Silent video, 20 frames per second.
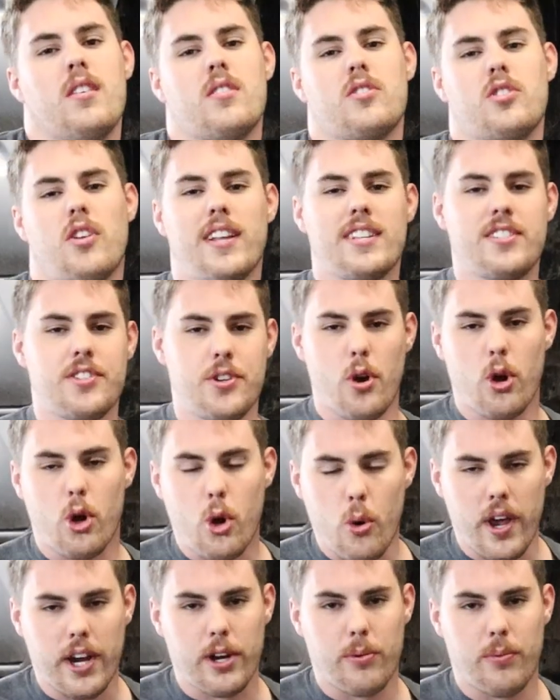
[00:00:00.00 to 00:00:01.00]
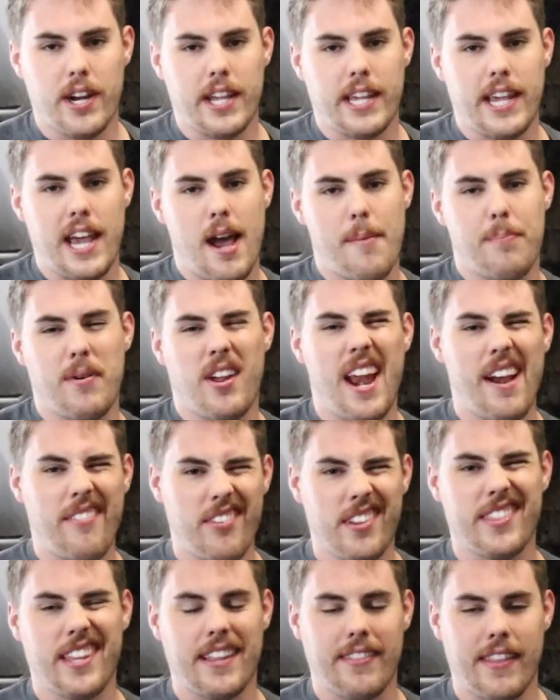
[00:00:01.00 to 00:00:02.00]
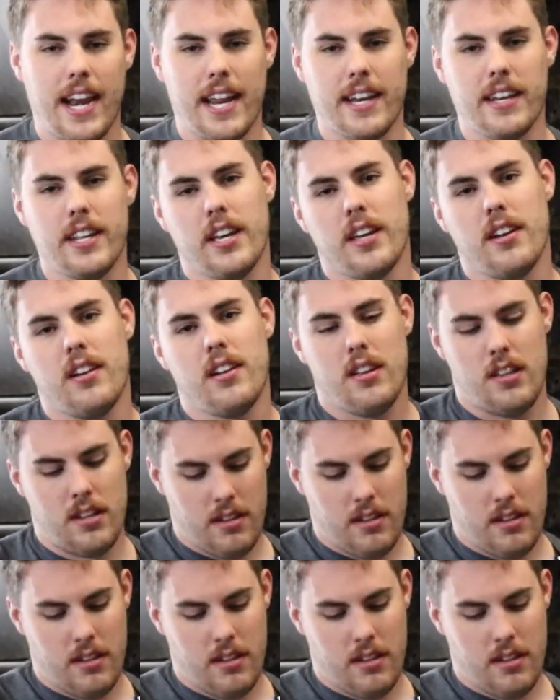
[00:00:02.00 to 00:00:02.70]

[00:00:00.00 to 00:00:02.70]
So let's do a quick recap on everything that I did.